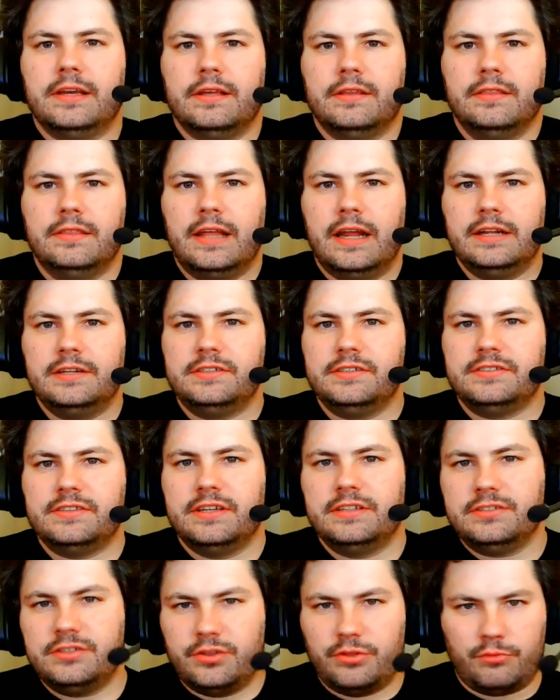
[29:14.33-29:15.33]
that it just
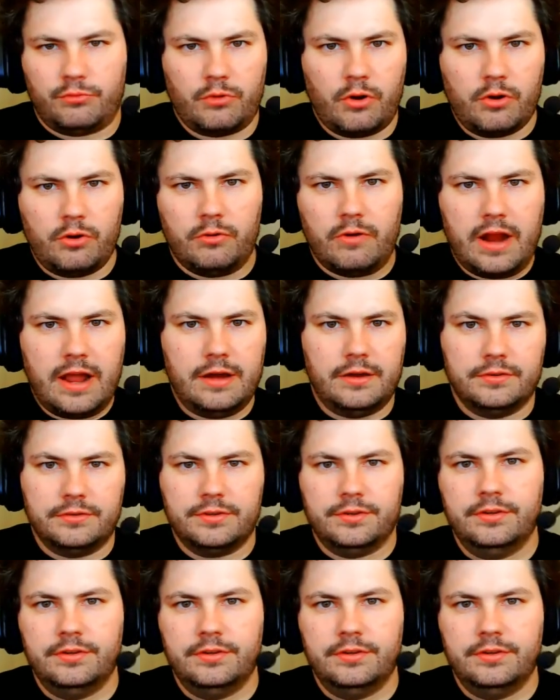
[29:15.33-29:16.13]
gets thrown around